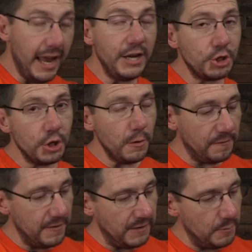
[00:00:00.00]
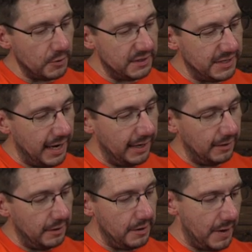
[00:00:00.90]
It showed 50%
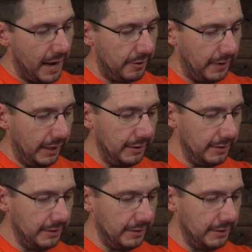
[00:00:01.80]
on the battery.